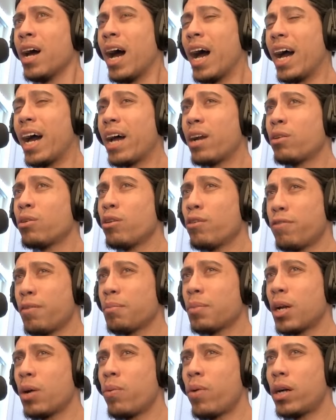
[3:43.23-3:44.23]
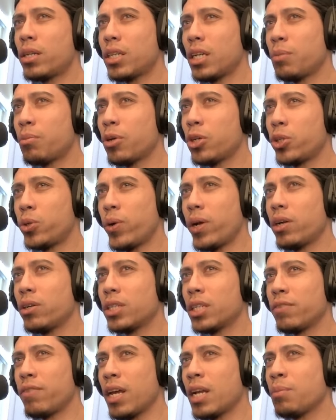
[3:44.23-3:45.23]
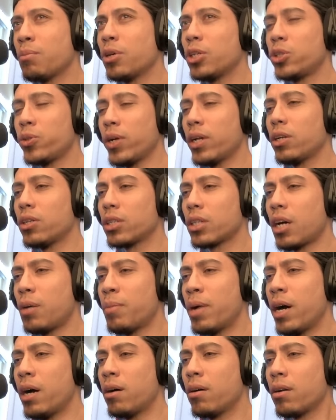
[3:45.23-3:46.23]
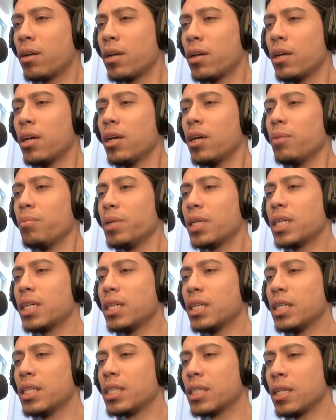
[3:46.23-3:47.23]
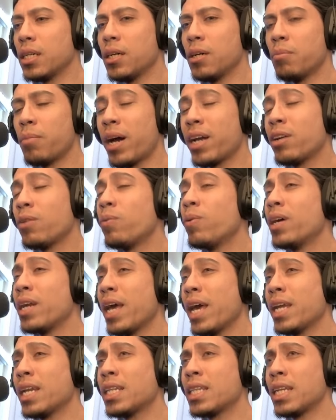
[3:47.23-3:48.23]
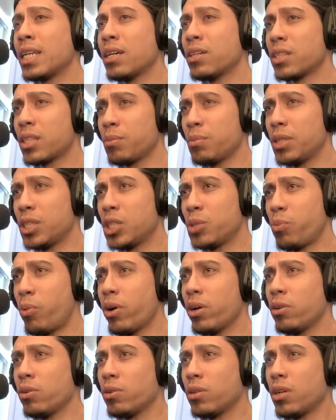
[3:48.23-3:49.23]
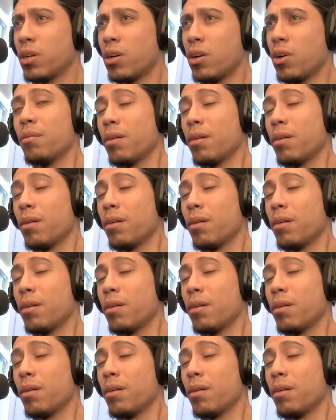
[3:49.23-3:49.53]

I don't know if I'm going to watch any more trailers if any more trailers come out, because I don't want anything else to be spoiled.